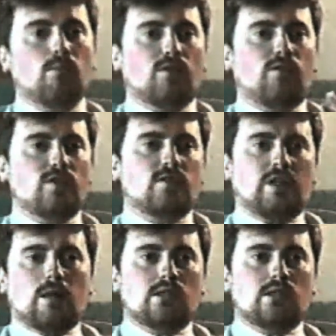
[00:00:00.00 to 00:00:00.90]
But for instance,
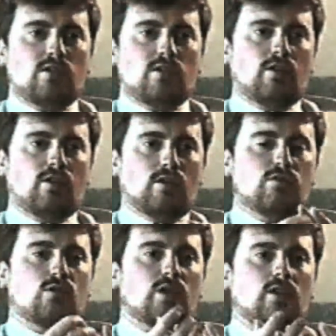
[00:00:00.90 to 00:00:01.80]
in Absolute Zero, there's
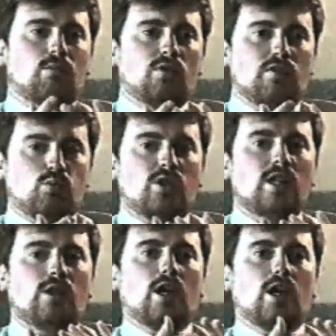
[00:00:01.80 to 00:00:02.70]
loads of QuickTime movies
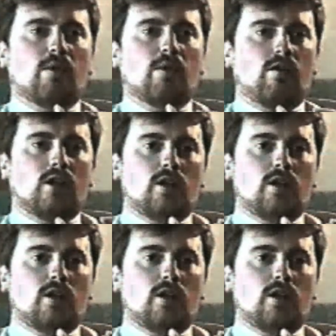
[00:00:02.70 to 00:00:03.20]
within the game that are